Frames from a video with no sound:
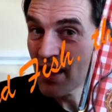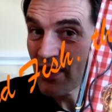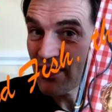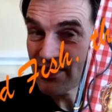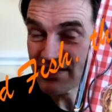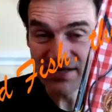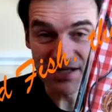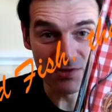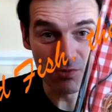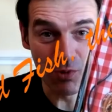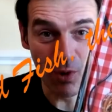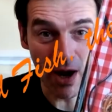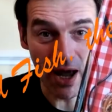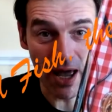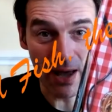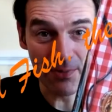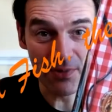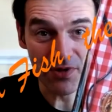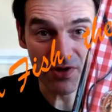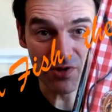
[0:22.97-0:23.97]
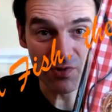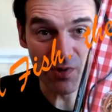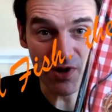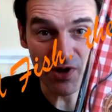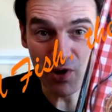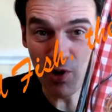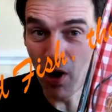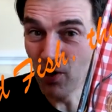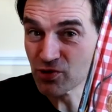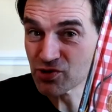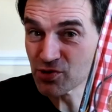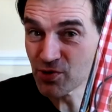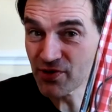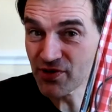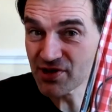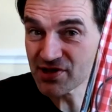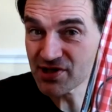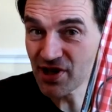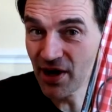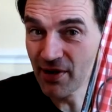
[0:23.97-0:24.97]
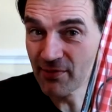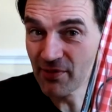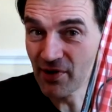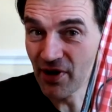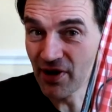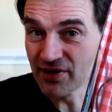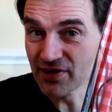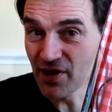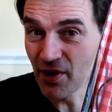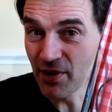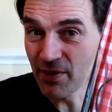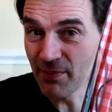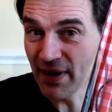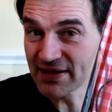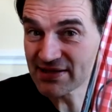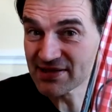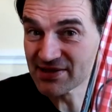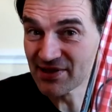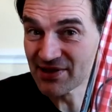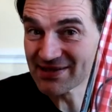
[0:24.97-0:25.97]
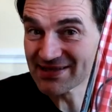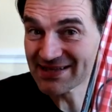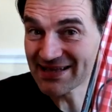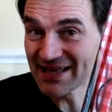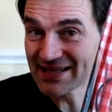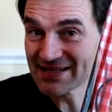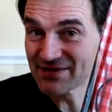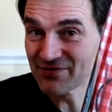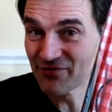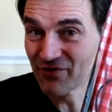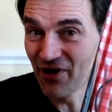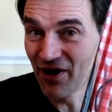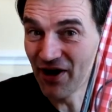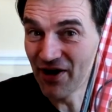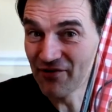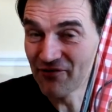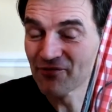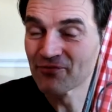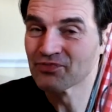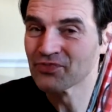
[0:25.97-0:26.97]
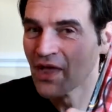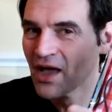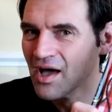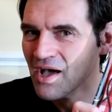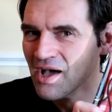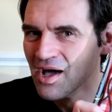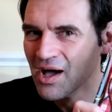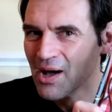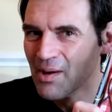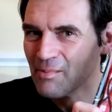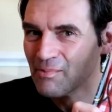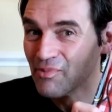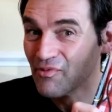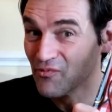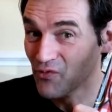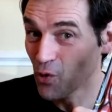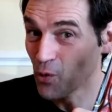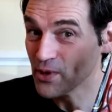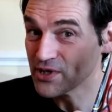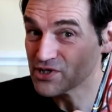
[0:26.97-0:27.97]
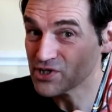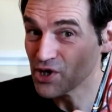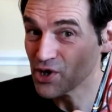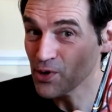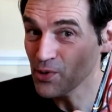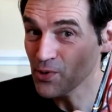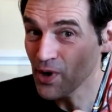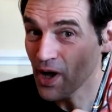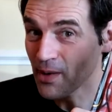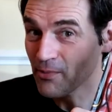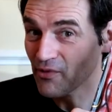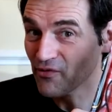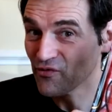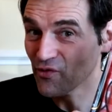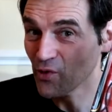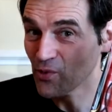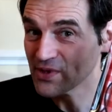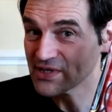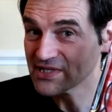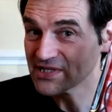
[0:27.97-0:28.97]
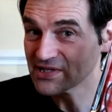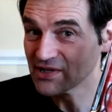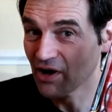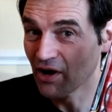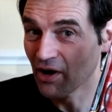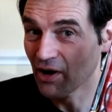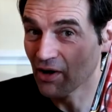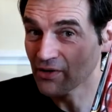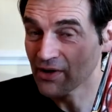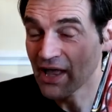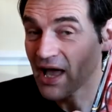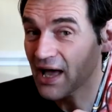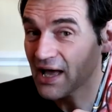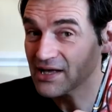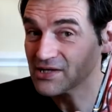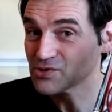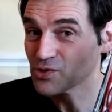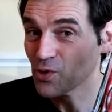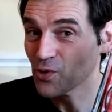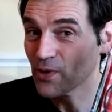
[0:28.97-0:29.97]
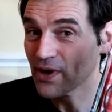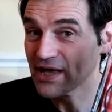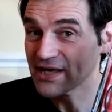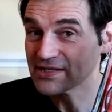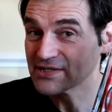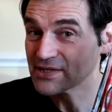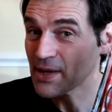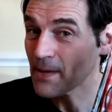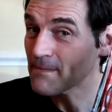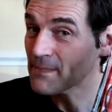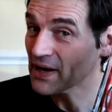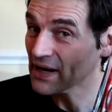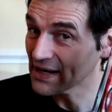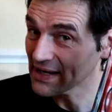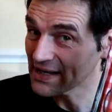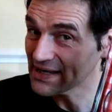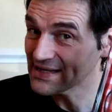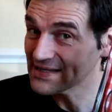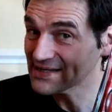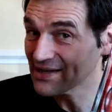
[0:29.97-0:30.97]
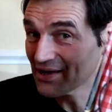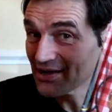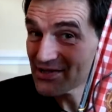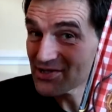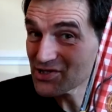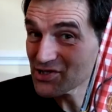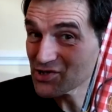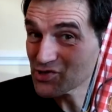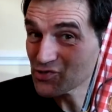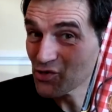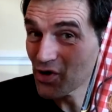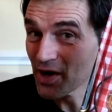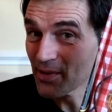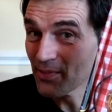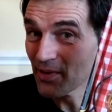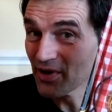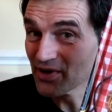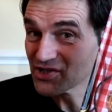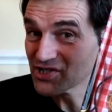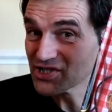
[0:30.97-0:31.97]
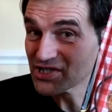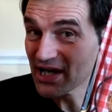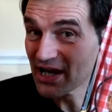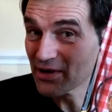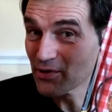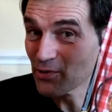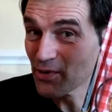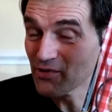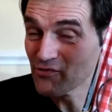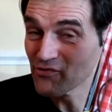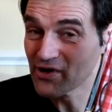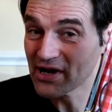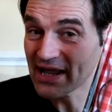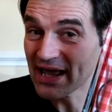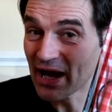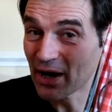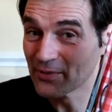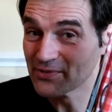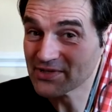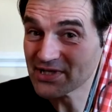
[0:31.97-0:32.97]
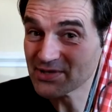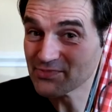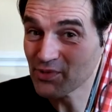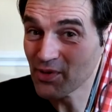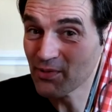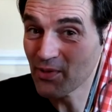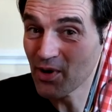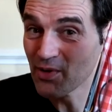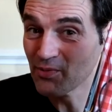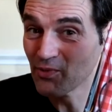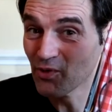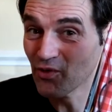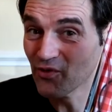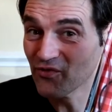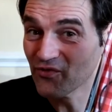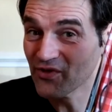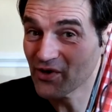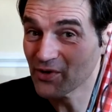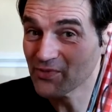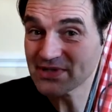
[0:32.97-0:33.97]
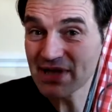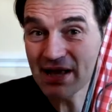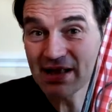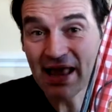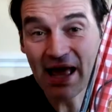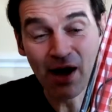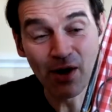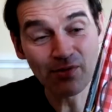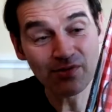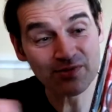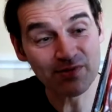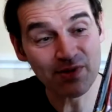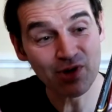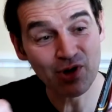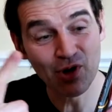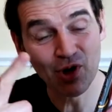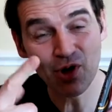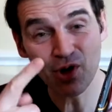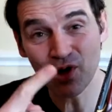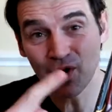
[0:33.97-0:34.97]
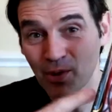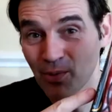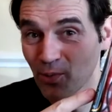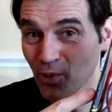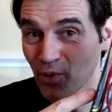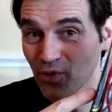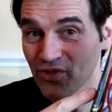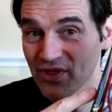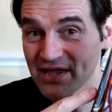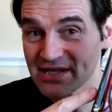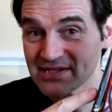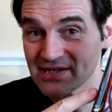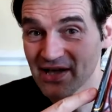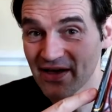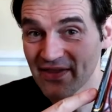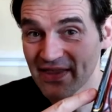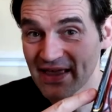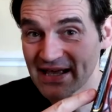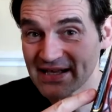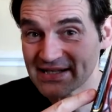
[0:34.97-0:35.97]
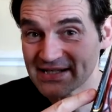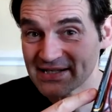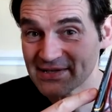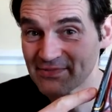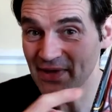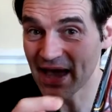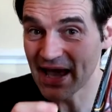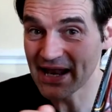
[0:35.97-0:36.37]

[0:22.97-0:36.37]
This is what happens when you alter with a timeline going back to nineteen eighty-five. Before we do, and before we start, as always, please like and subscribe to our channel. It really helps us promote more films and helps me cook more things like this.